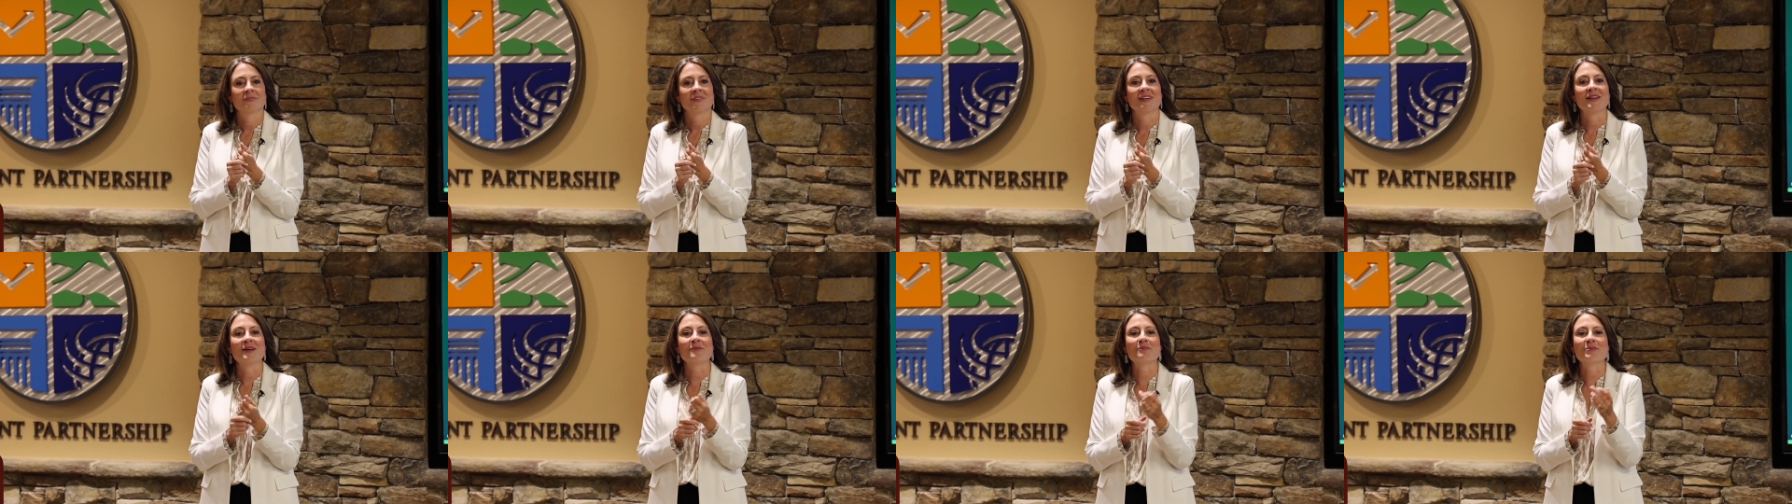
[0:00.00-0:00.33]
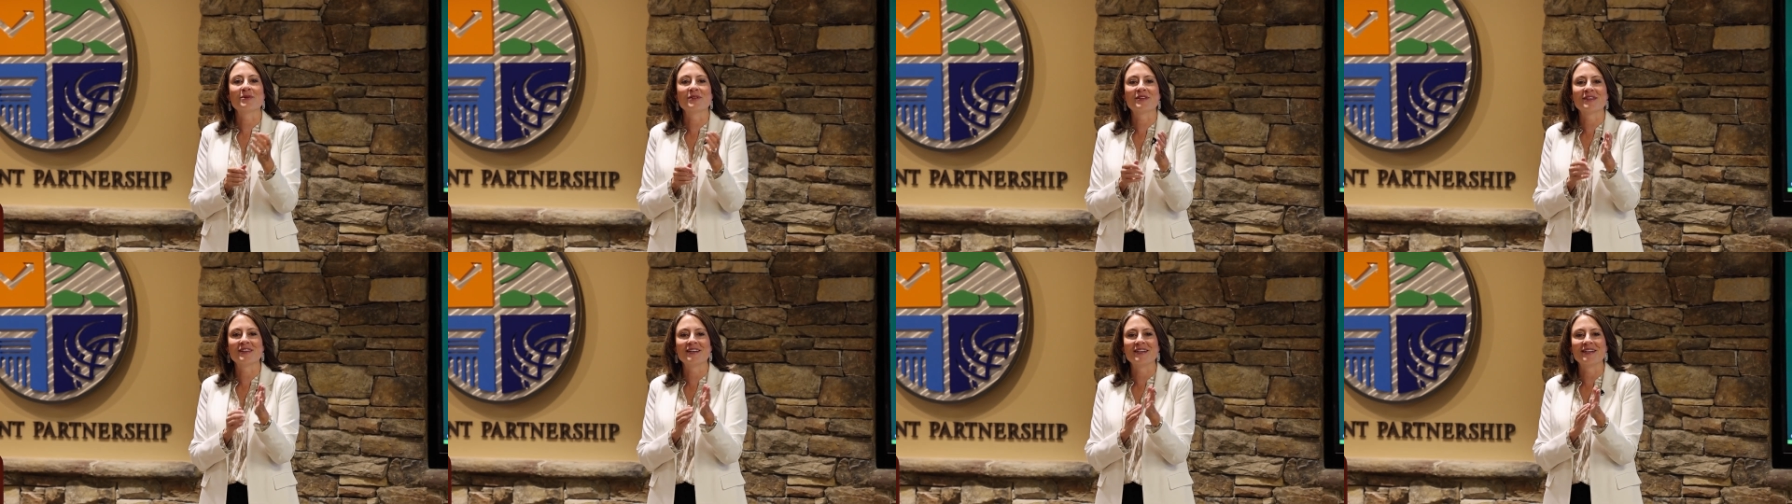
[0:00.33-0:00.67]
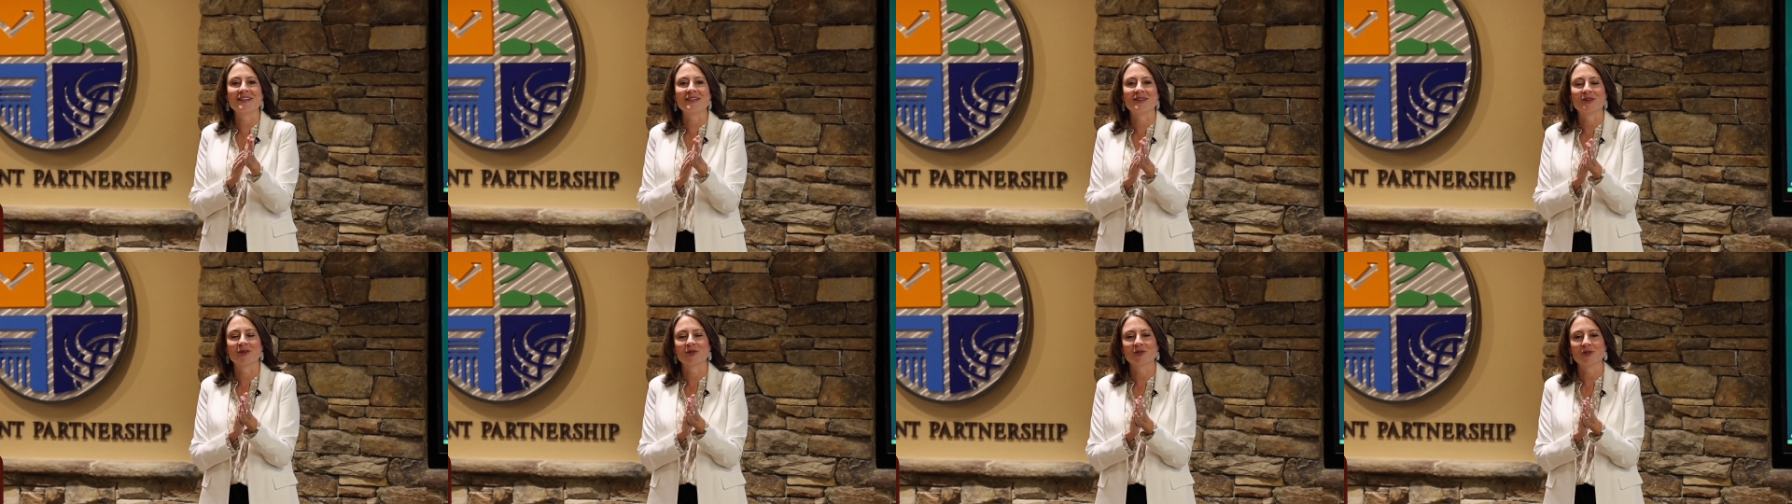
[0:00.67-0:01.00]
Empathy.
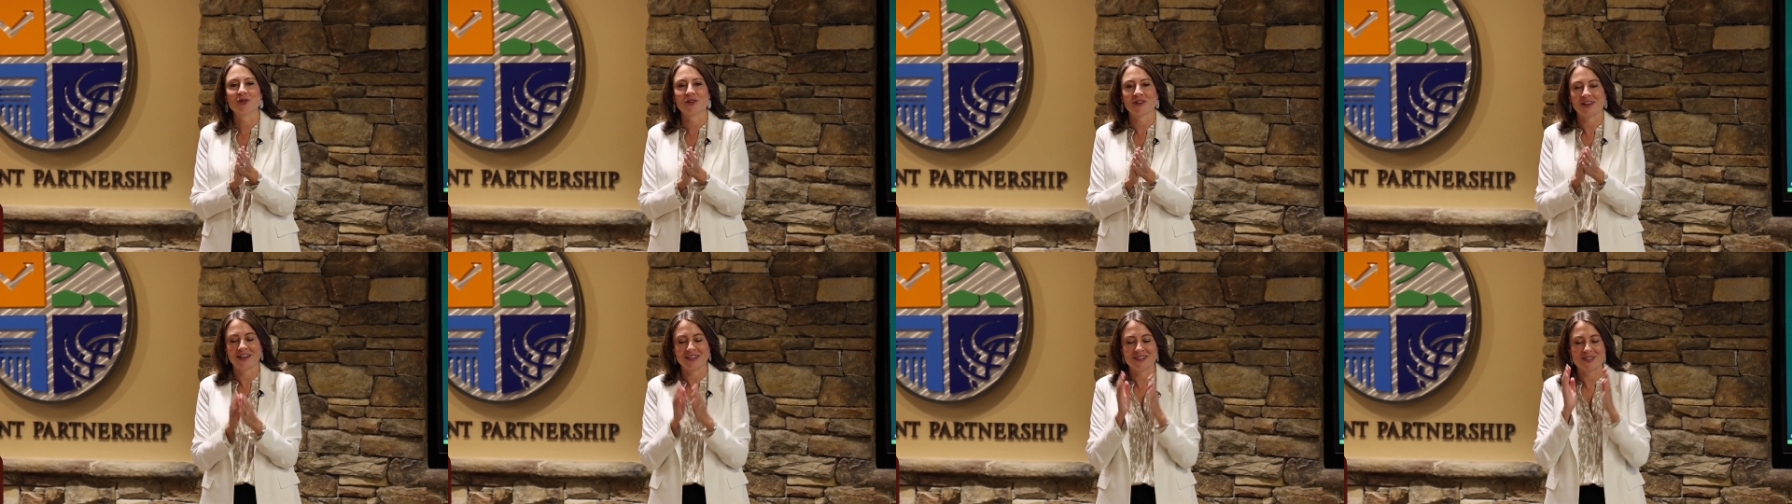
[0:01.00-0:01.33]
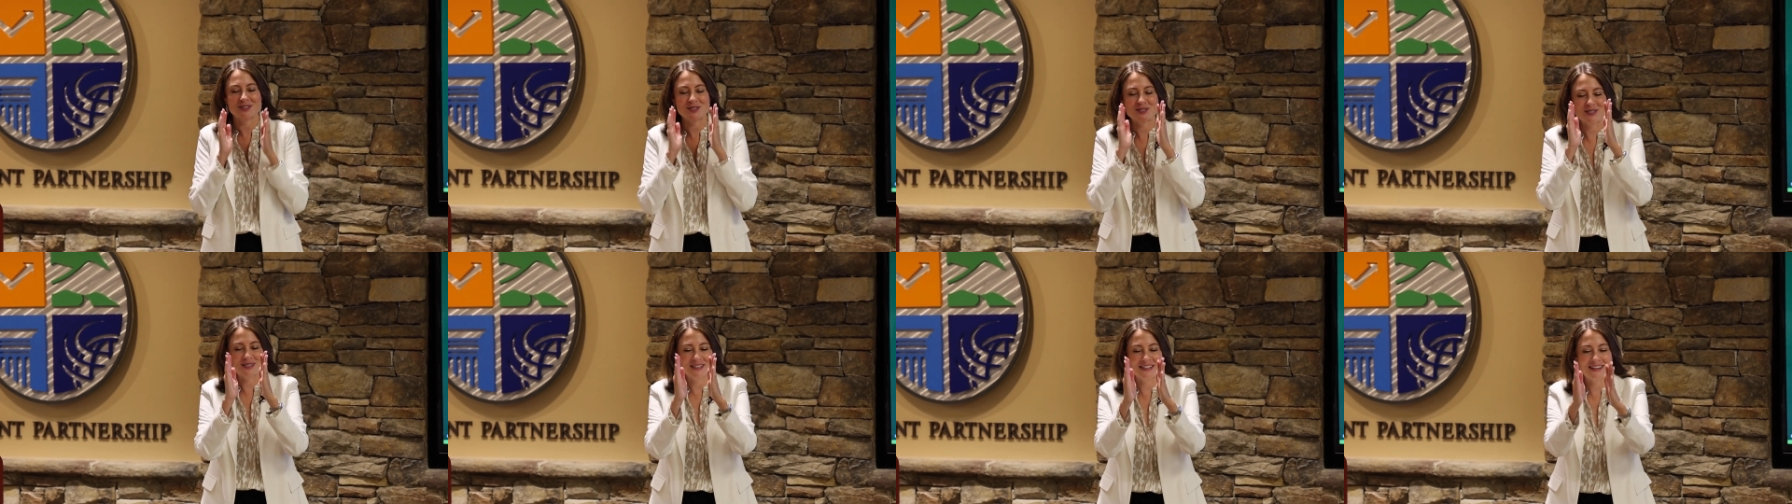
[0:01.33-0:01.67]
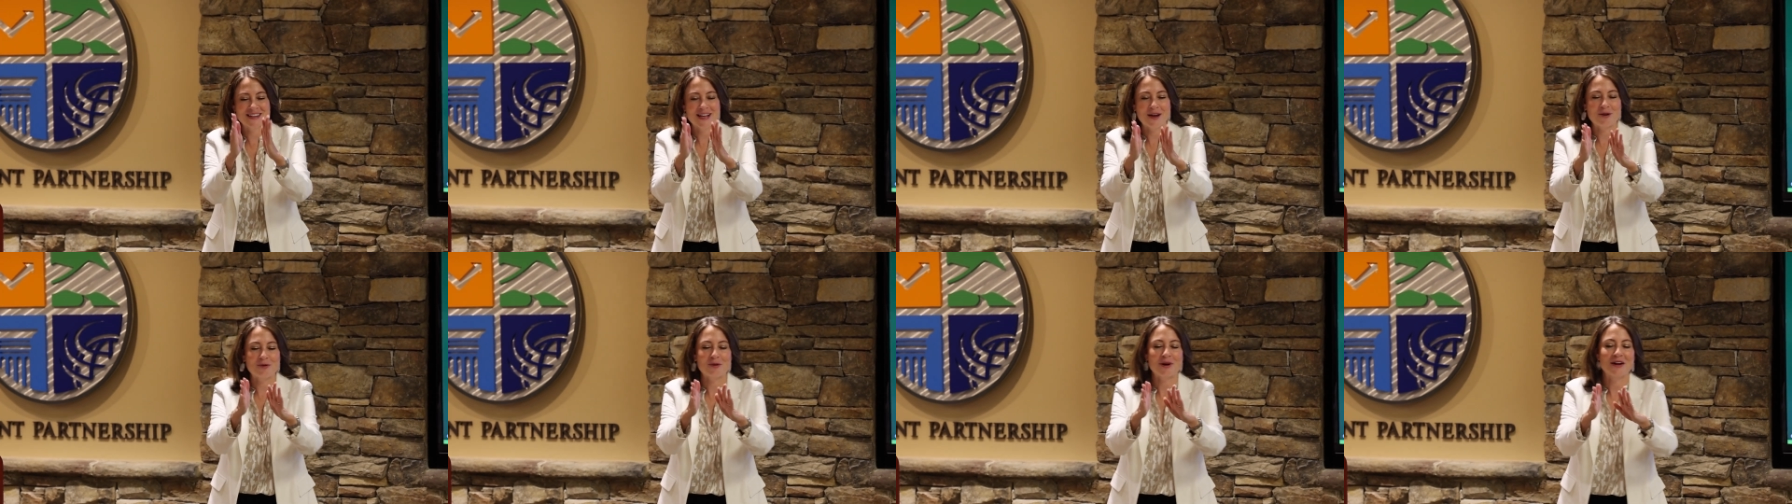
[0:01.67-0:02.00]
empathy. Look, I just sent
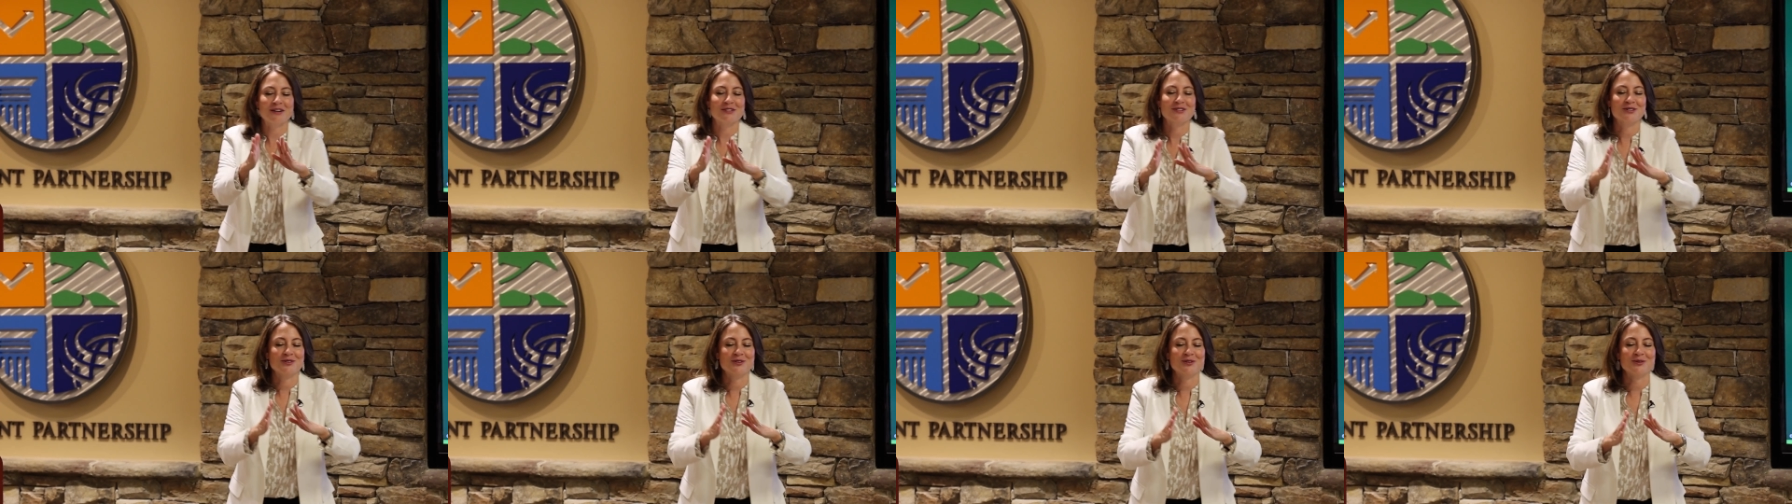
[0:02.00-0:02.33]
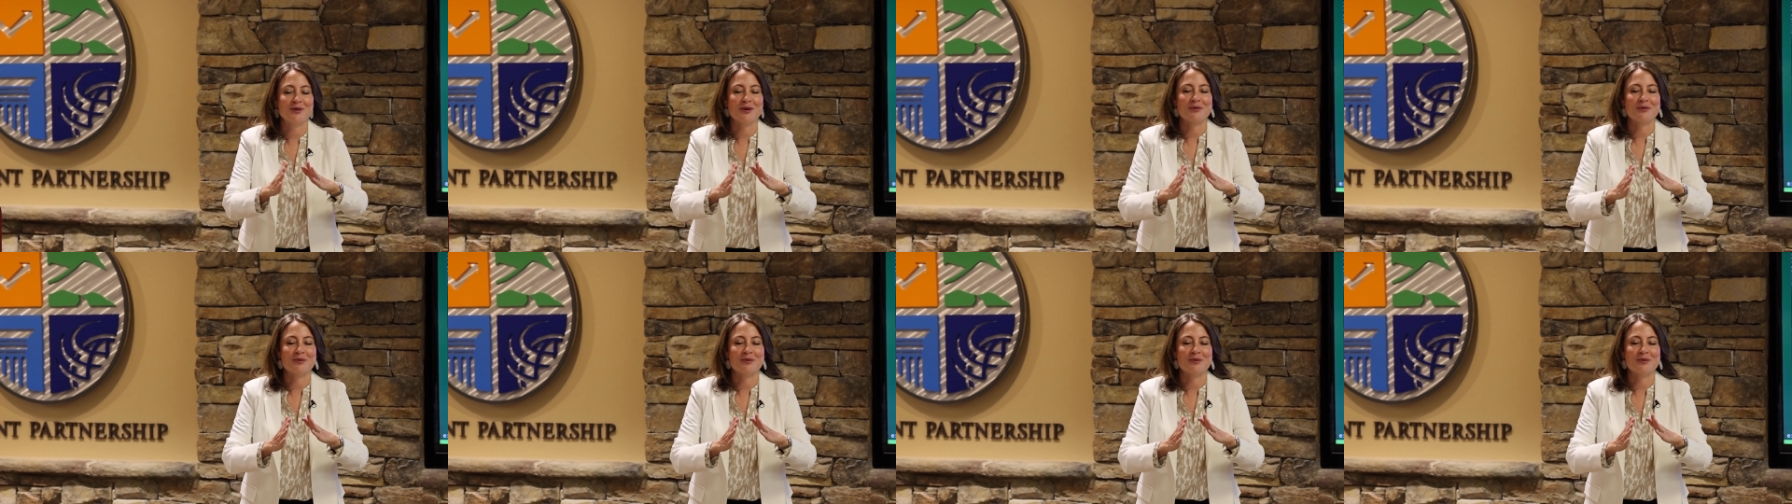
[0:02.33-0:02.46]
that right to you.